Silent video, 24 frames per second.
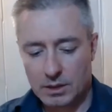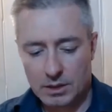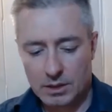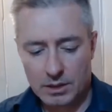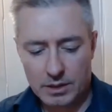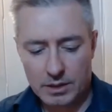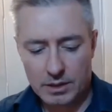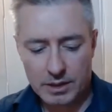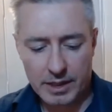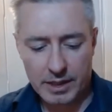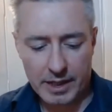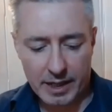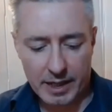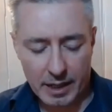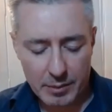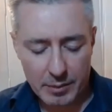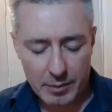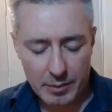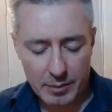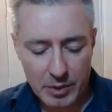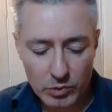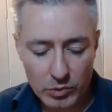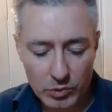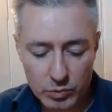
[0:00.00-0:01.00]
Yeah, I mean,
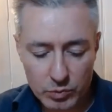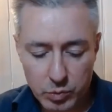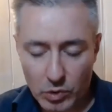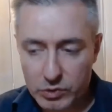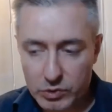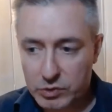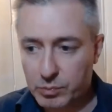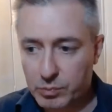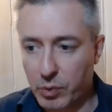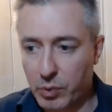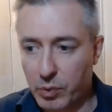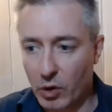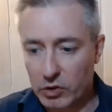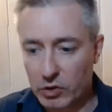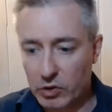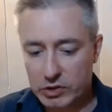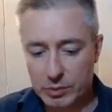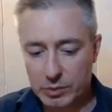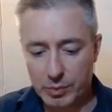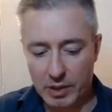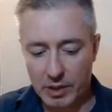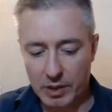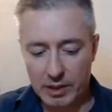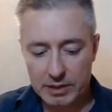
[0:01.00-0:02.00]
what's
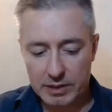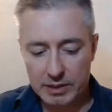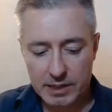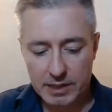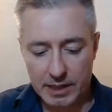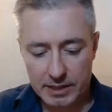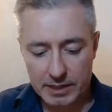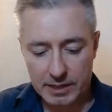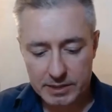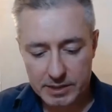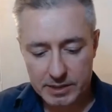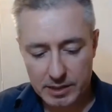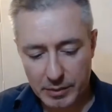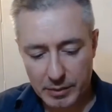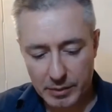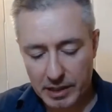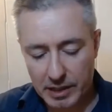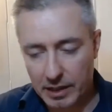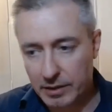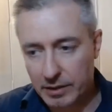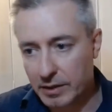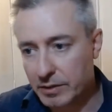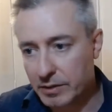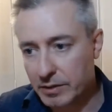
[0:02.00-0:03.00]
possible is this. I mean,
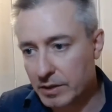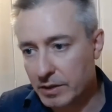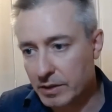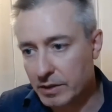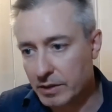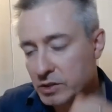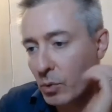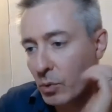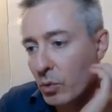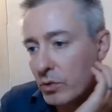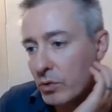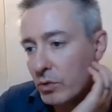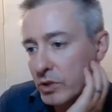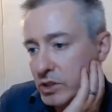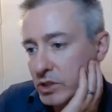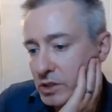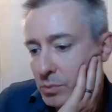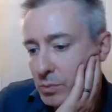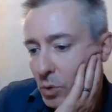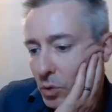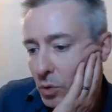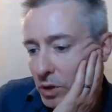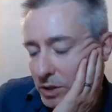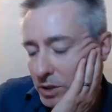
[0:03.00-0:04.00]
the
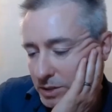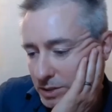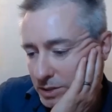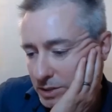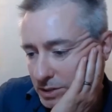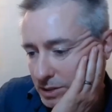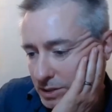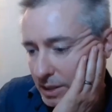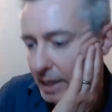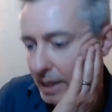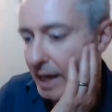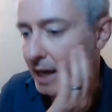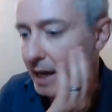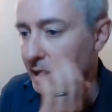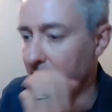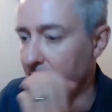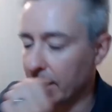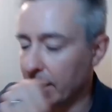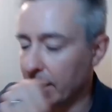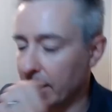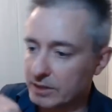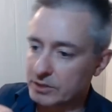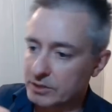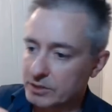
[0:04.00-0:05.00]
smallest
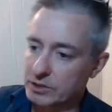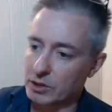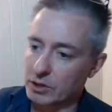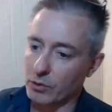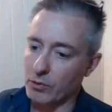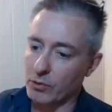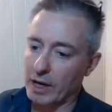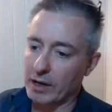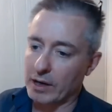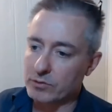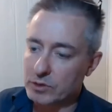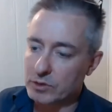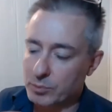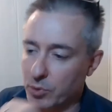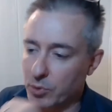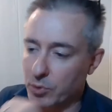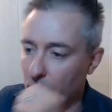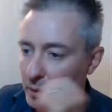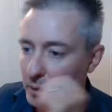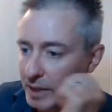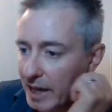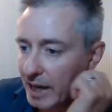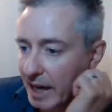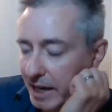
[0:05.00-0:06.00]
analytes around are probably
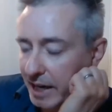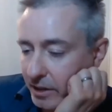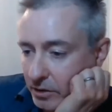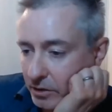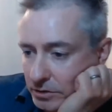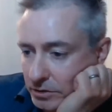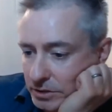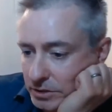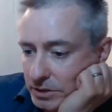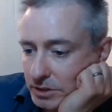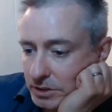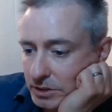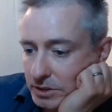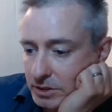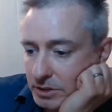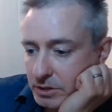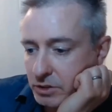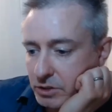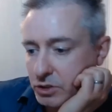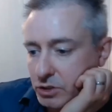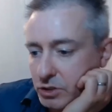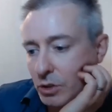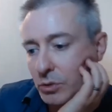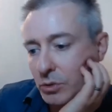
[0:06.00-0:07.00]
ions.
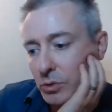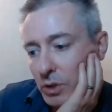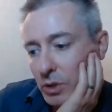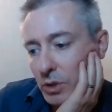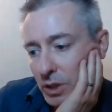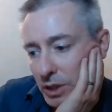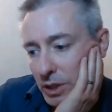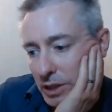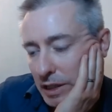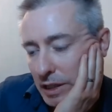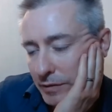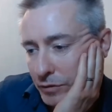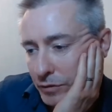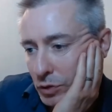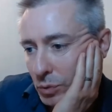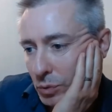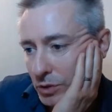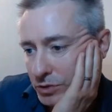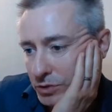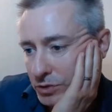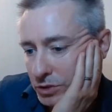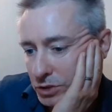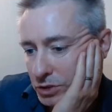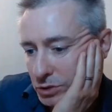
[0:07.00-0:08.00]
So if you want
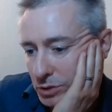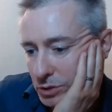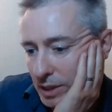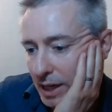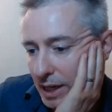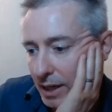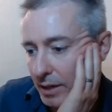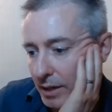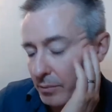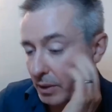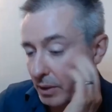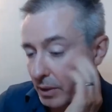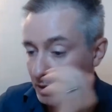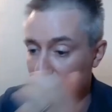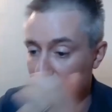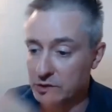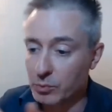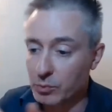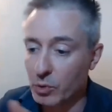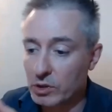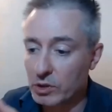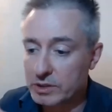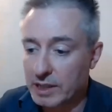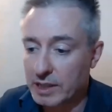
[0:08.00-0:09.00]
to do the smallest